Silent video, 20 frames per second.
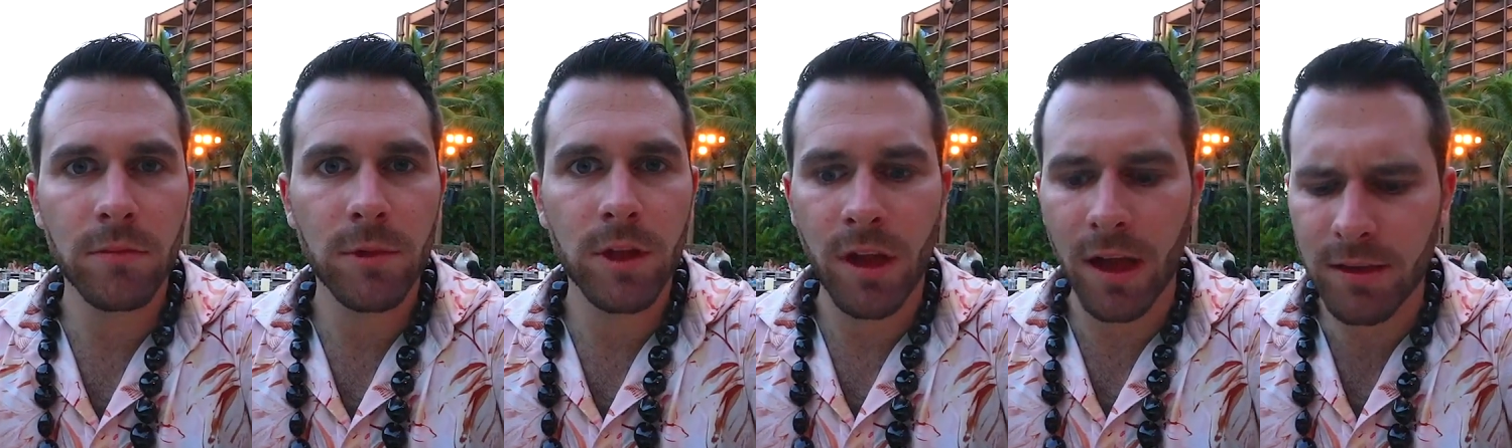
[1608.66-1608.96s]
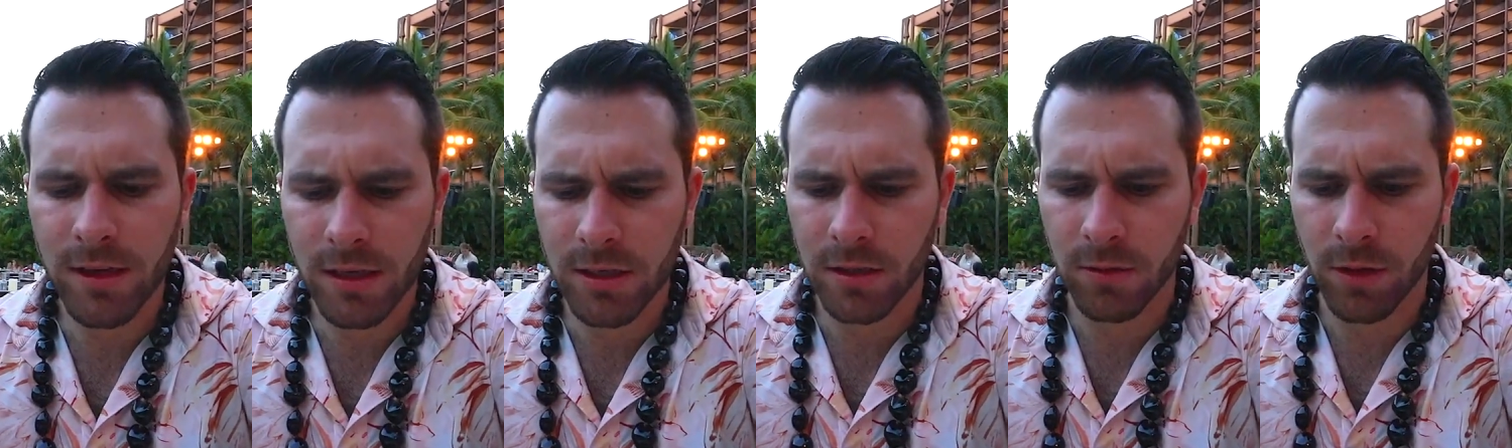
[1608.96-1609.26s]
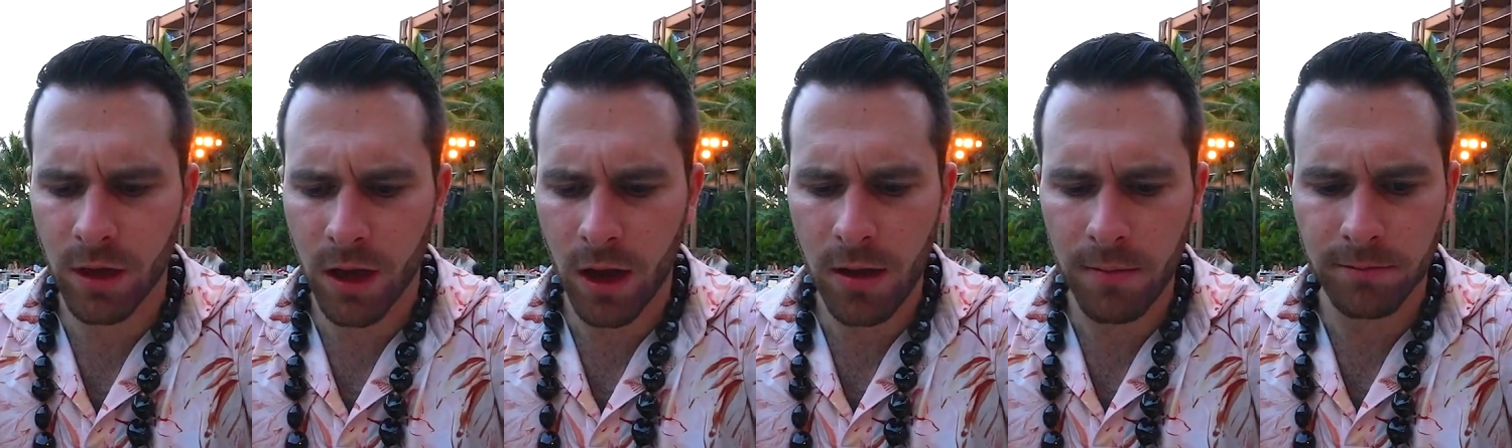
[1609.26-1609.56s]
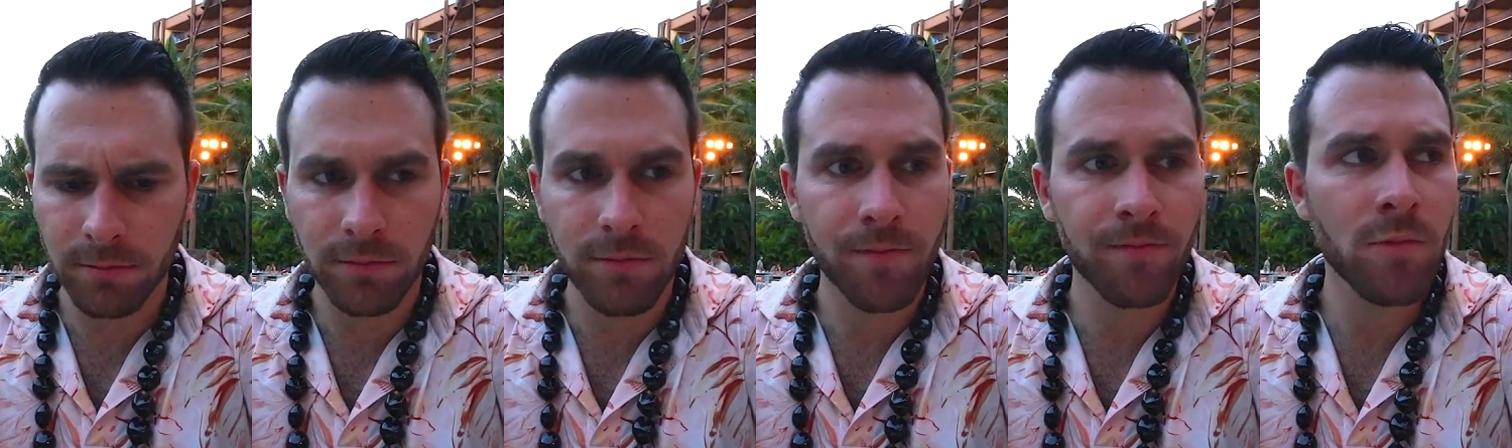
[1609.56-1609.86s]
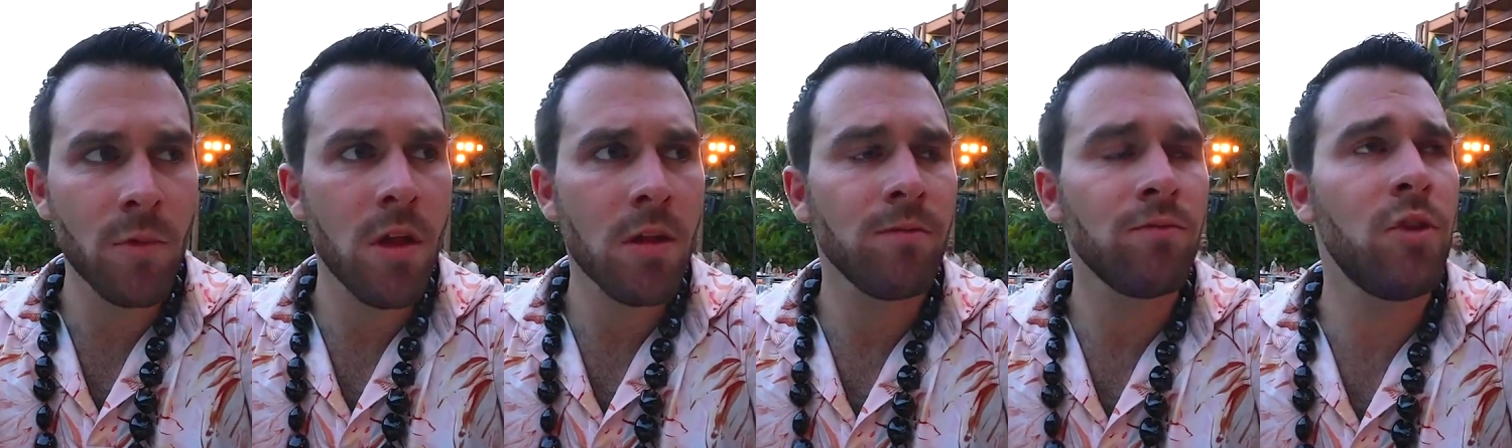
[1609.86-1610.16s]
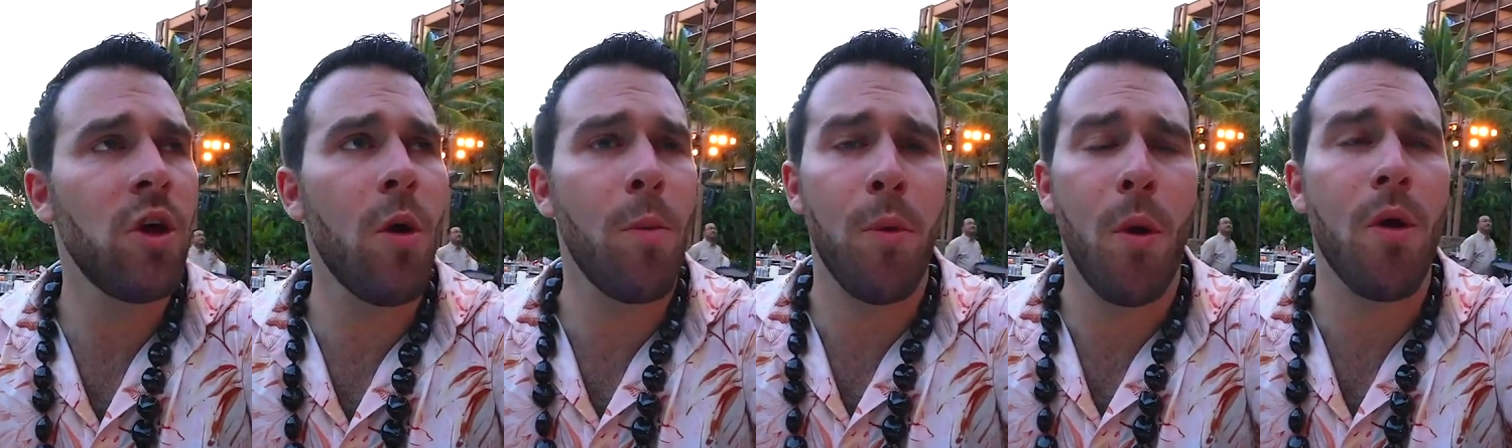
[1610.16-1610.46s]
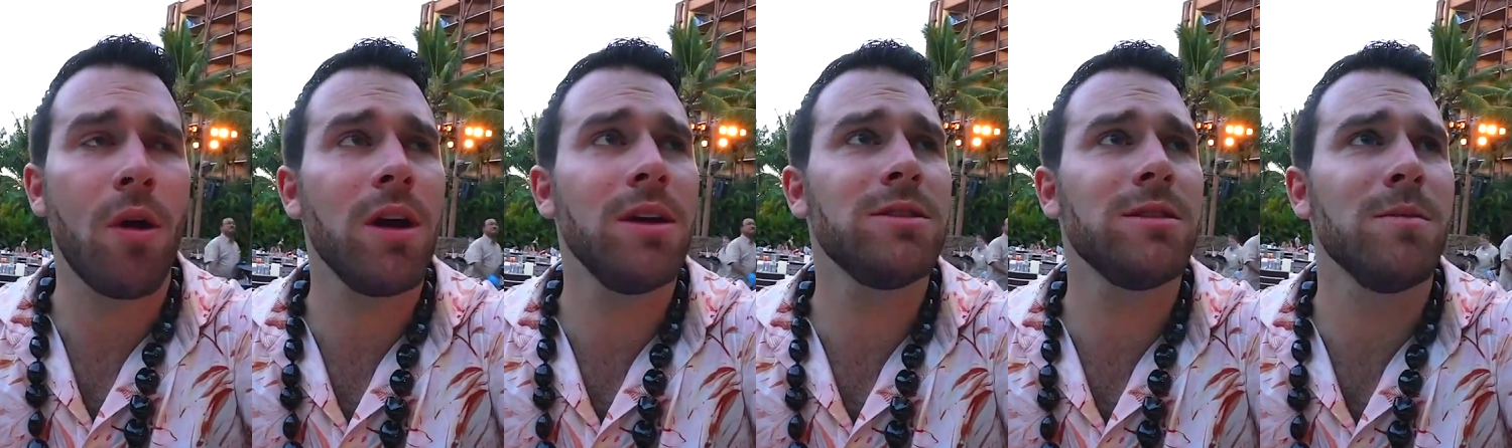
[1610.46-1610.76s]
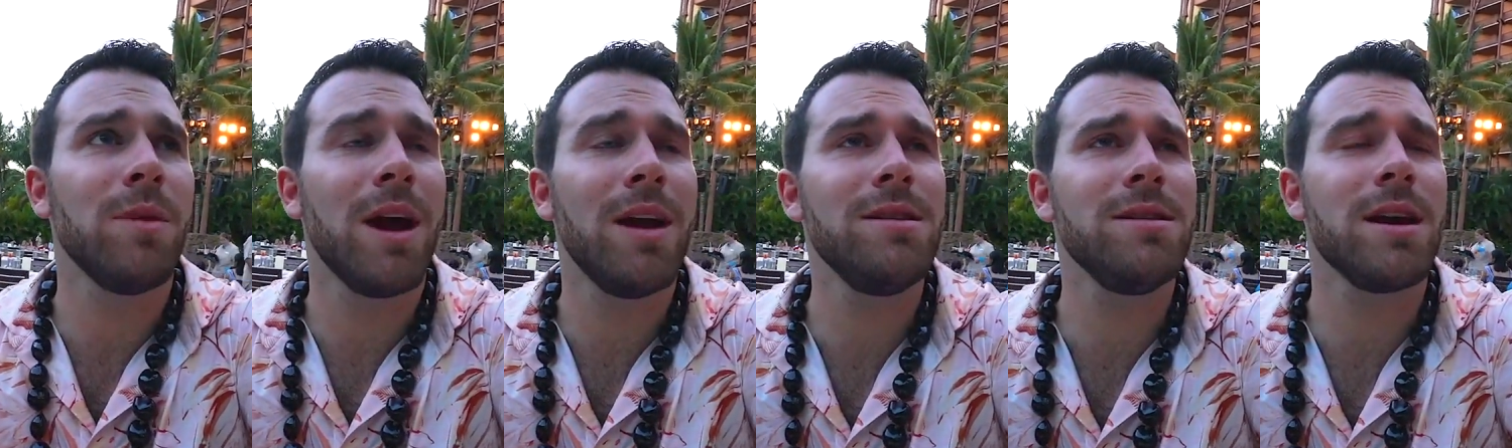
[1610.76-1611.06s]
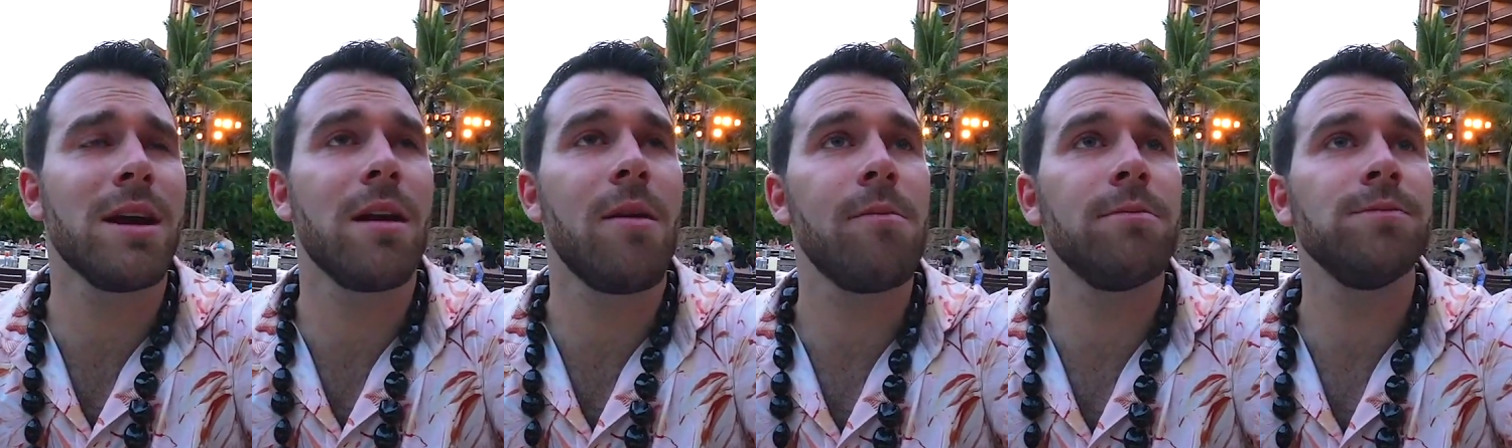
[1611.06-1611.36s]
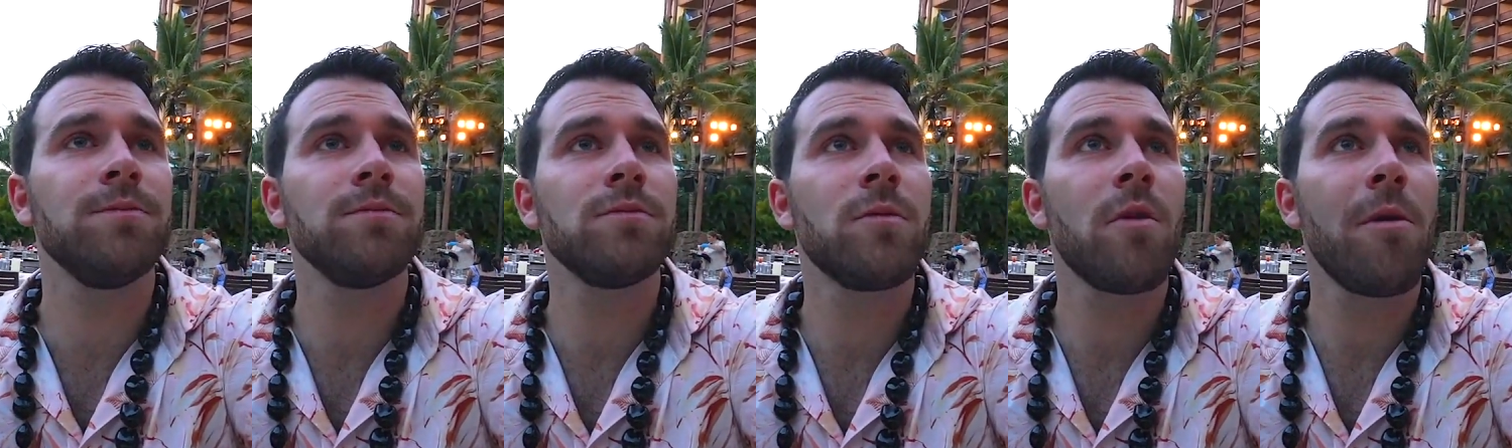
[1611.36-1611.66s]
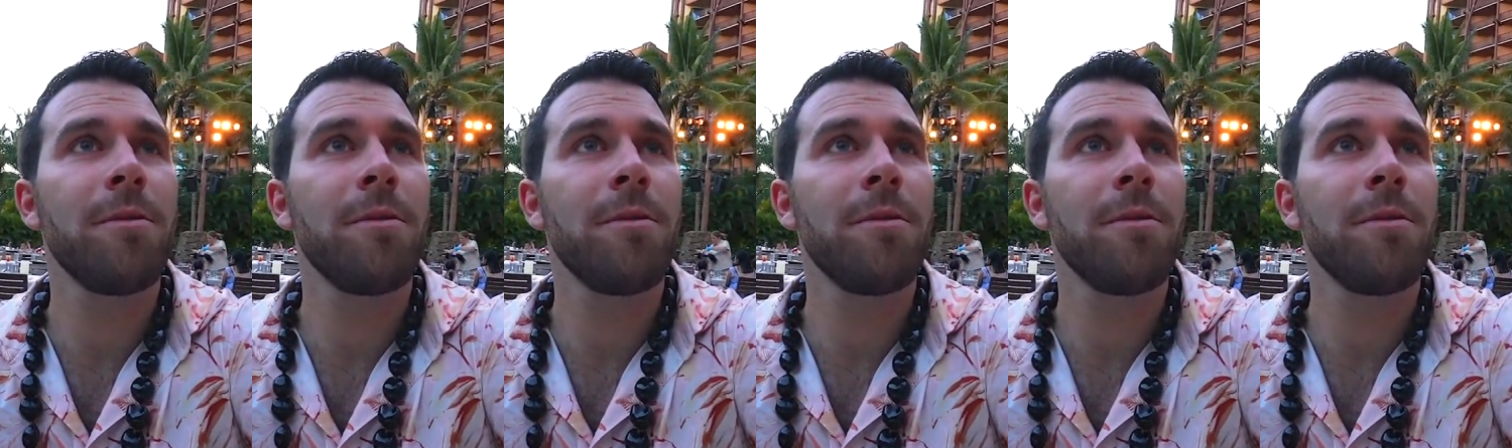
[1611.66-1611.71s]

That's actually really good. No, poke is amazing. I know.